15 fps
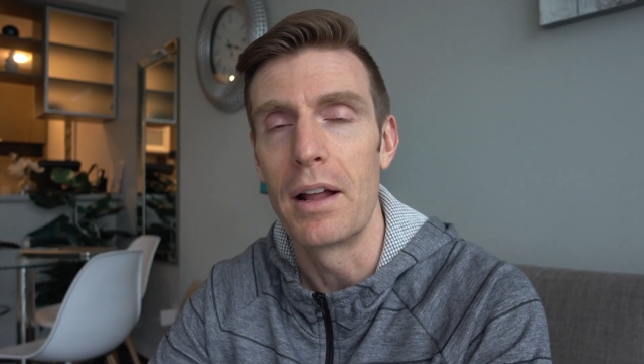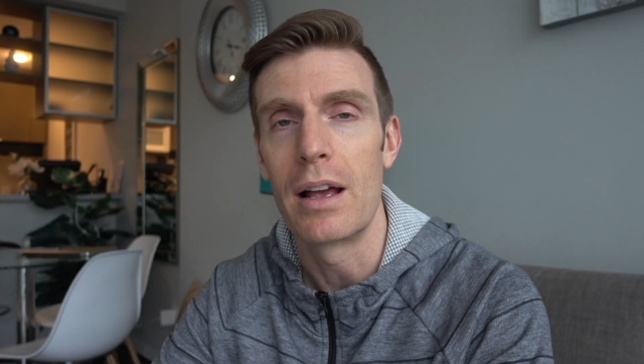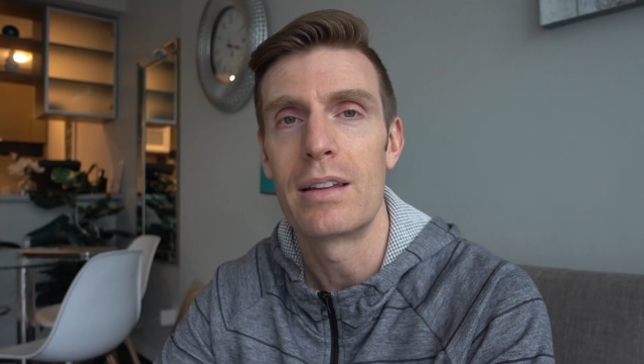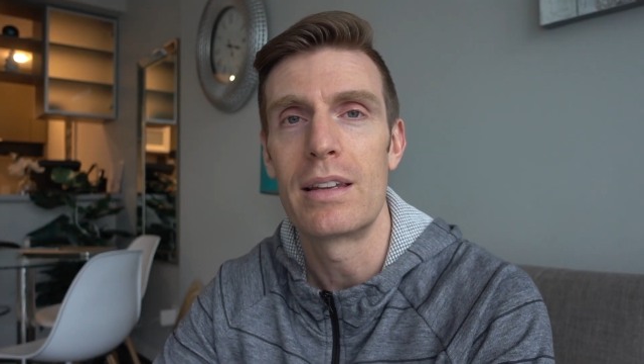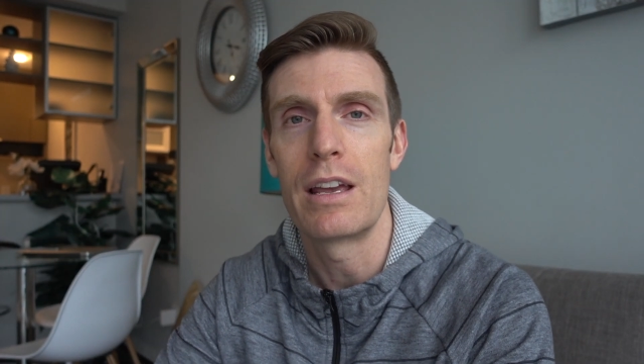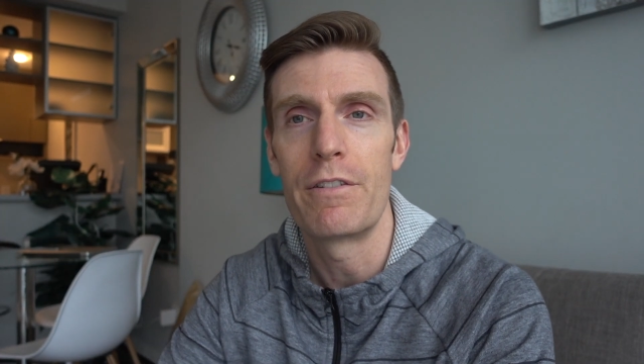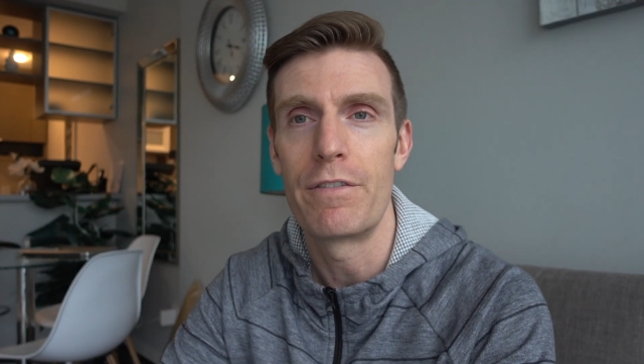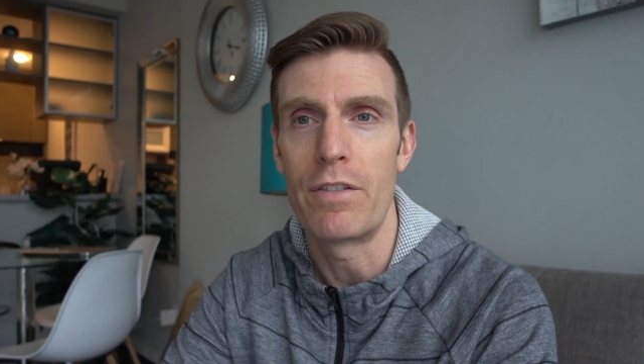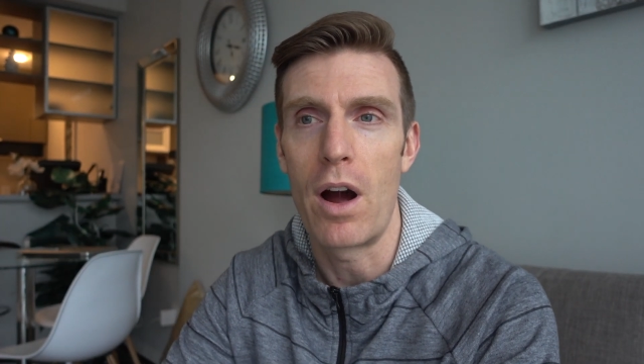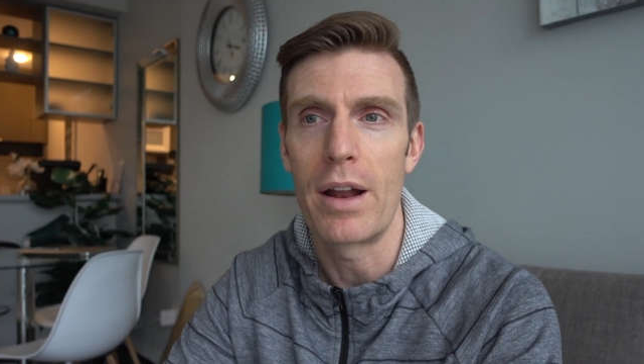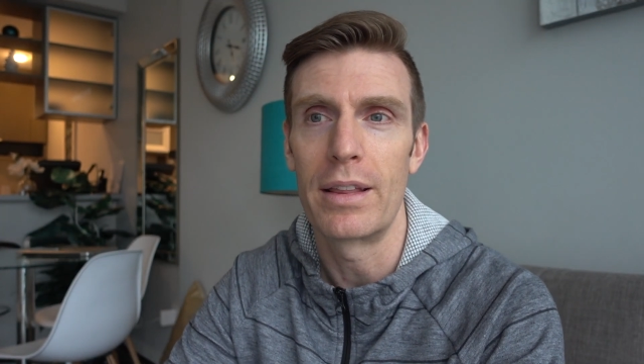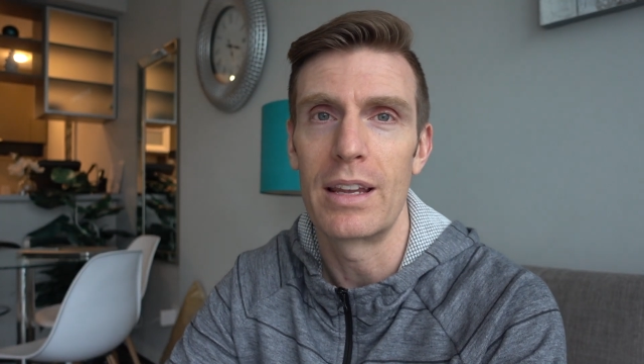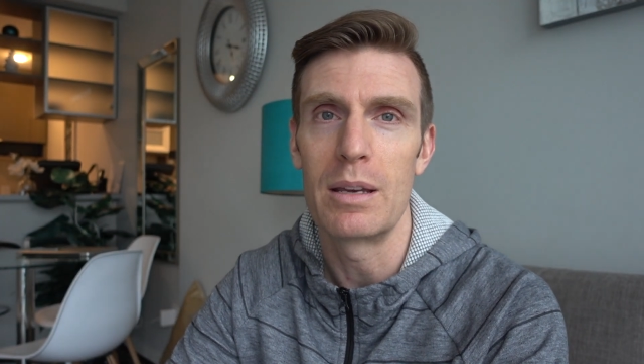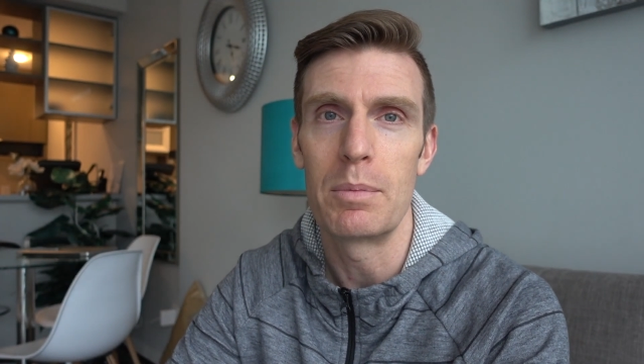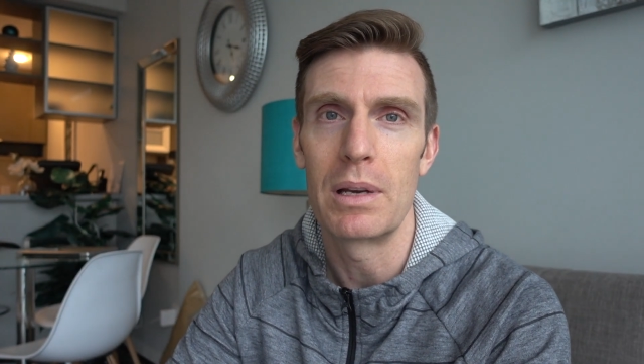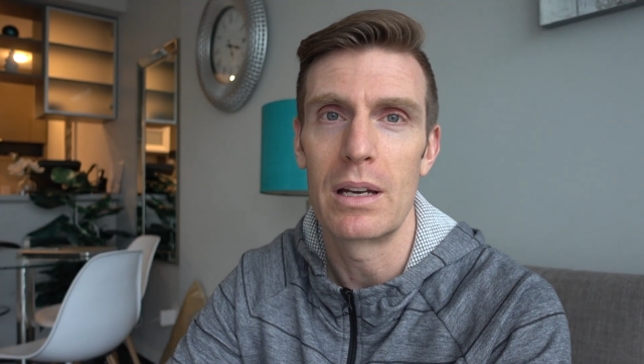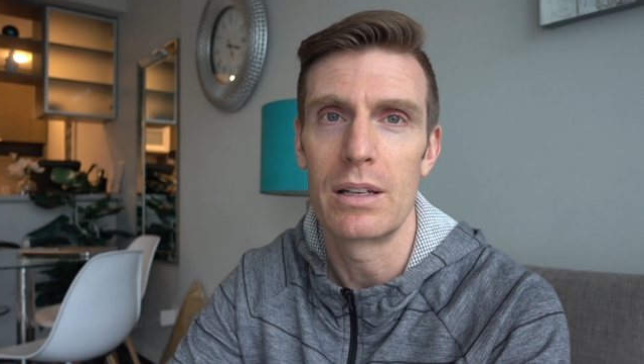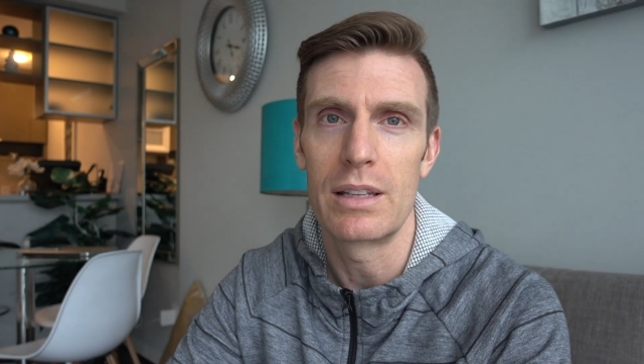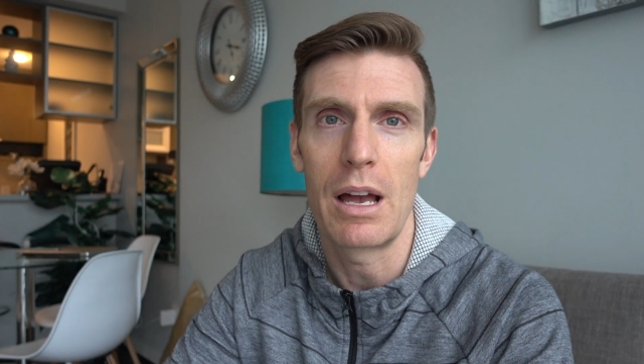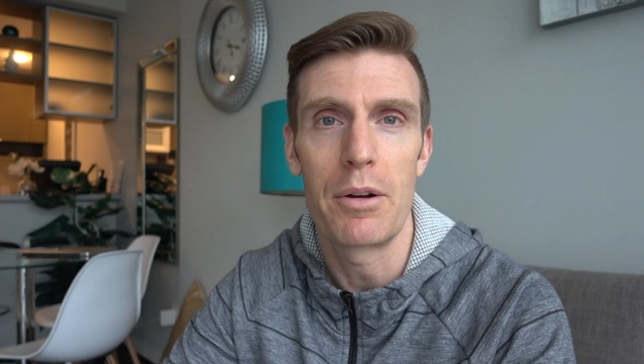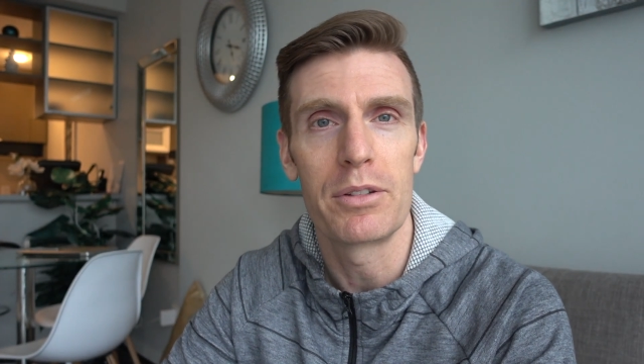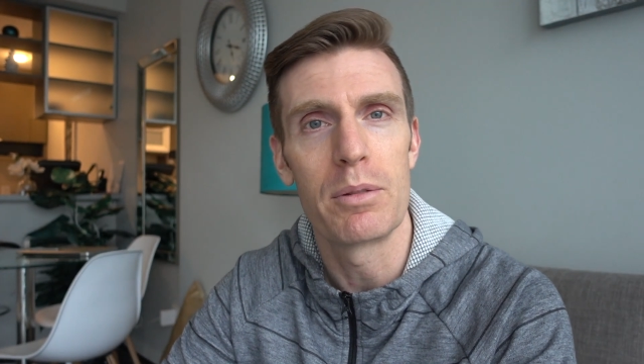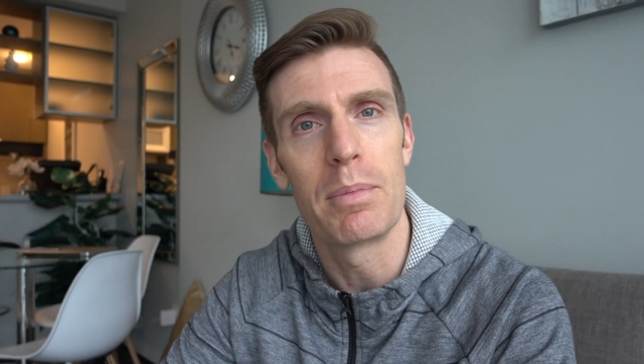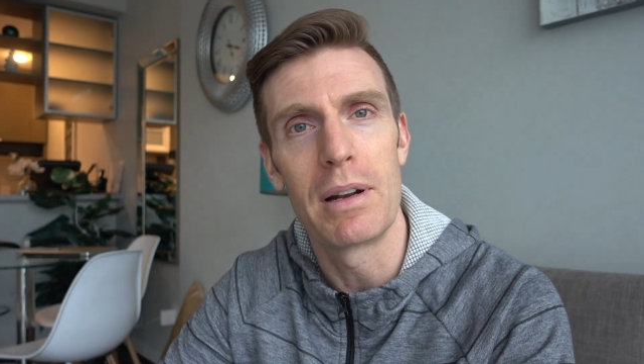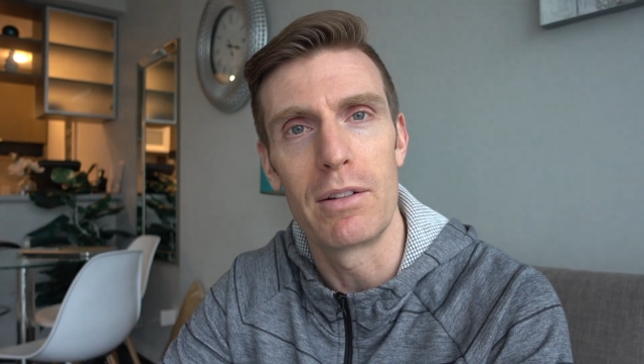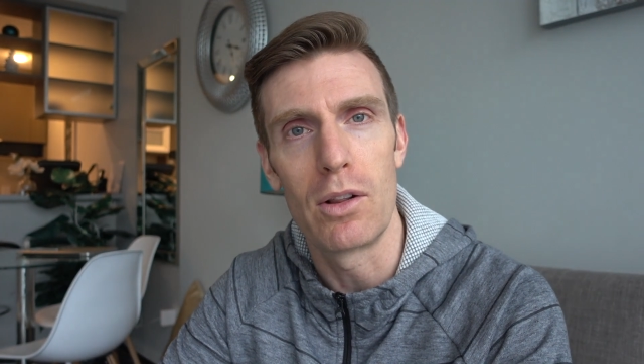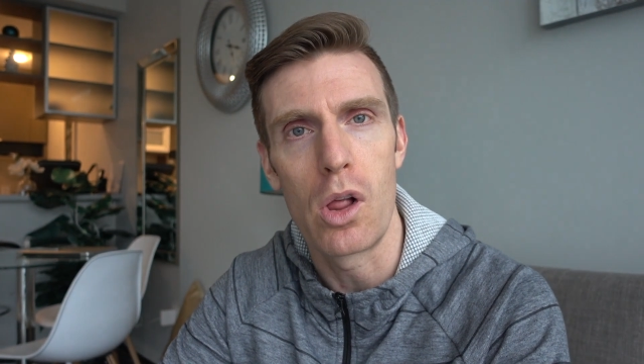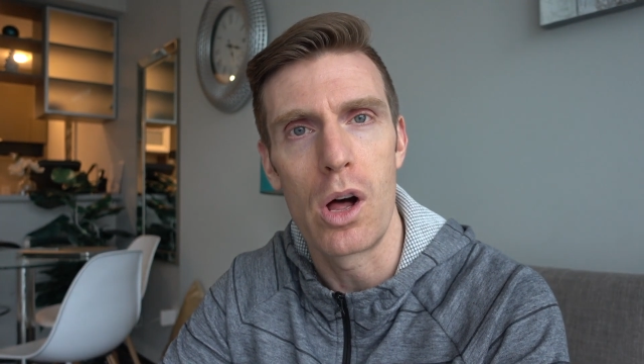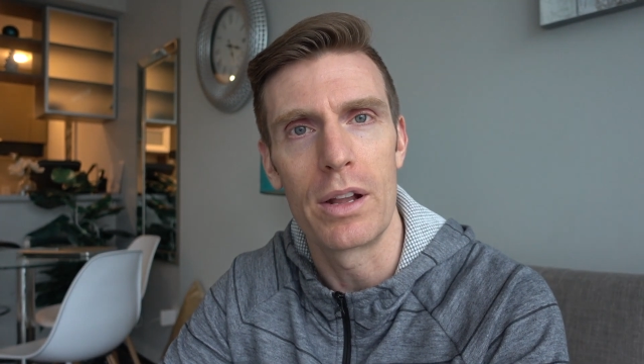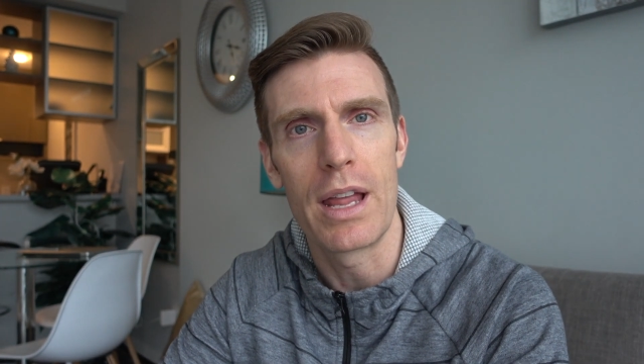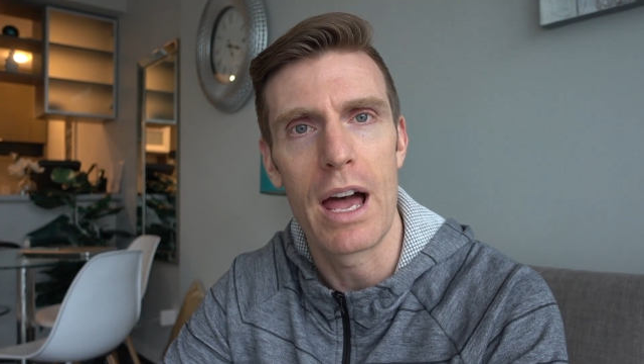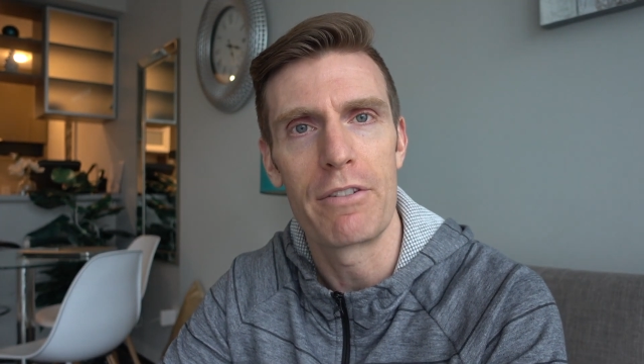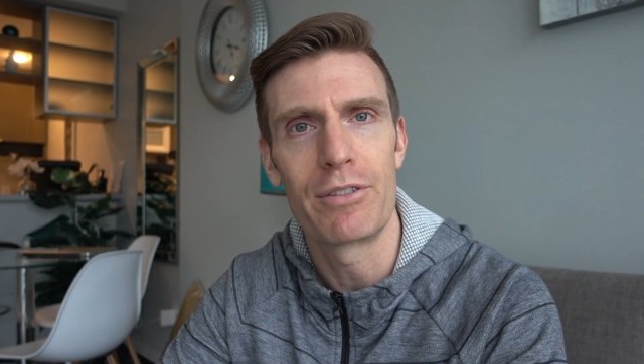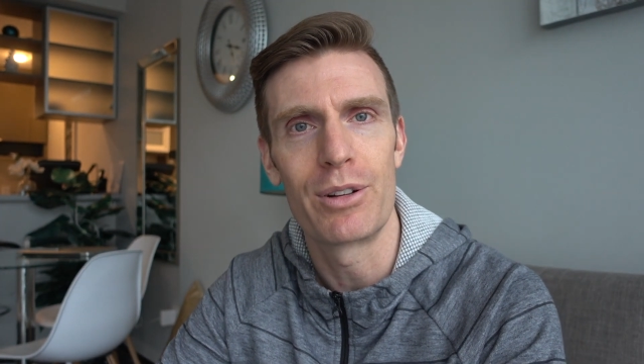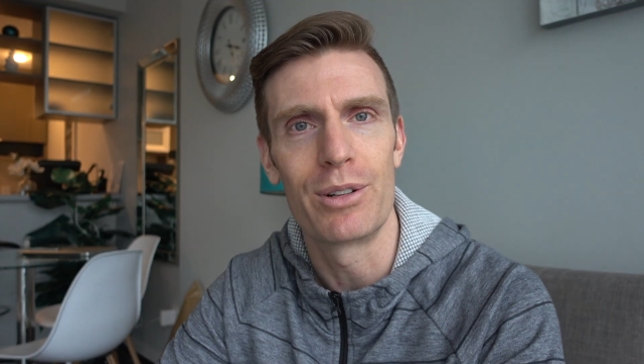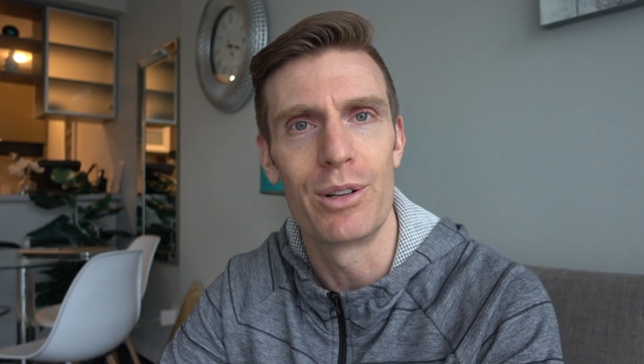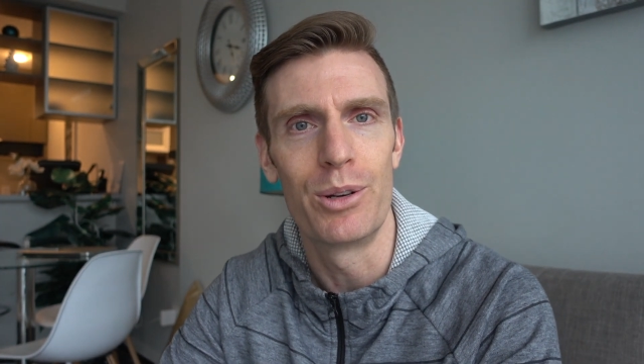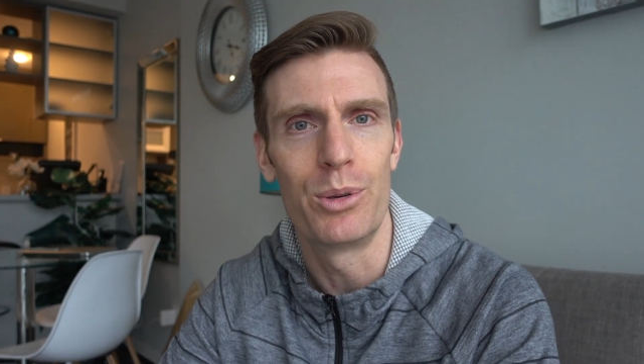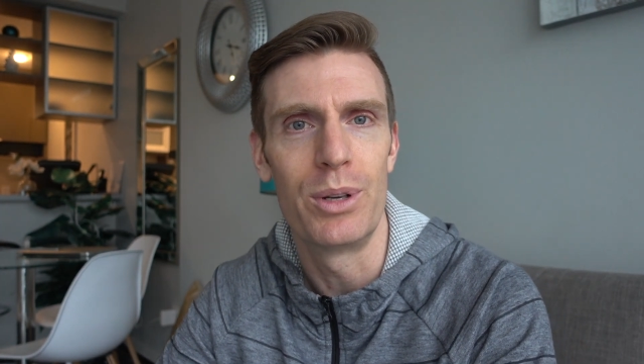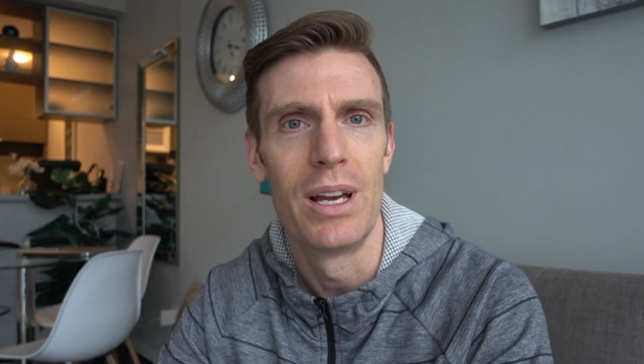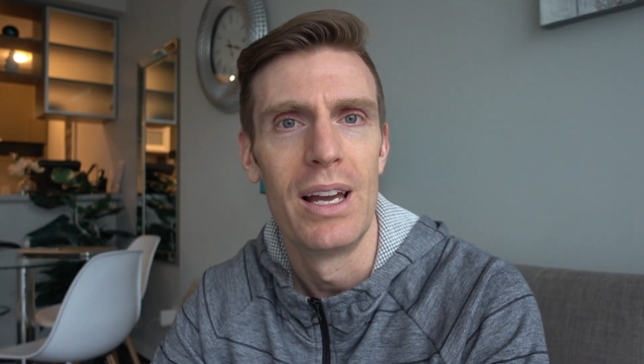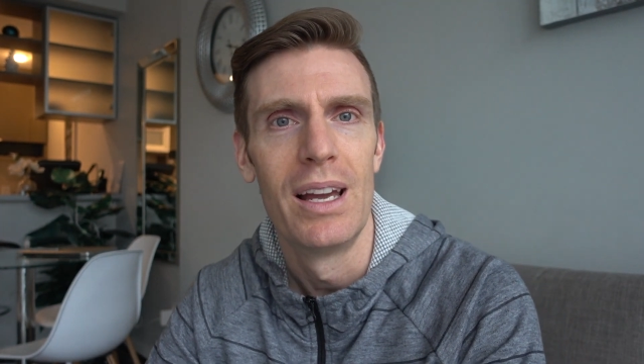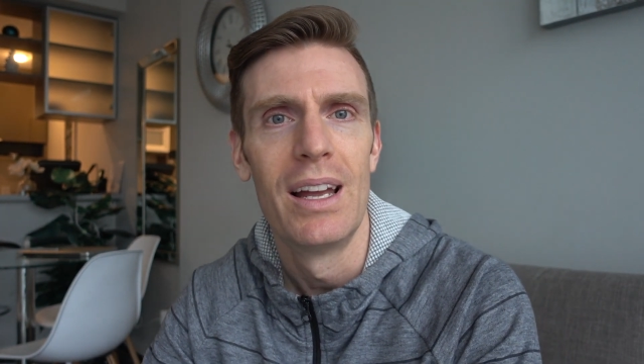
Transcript: I say finally because that was a bit of a long afternoon.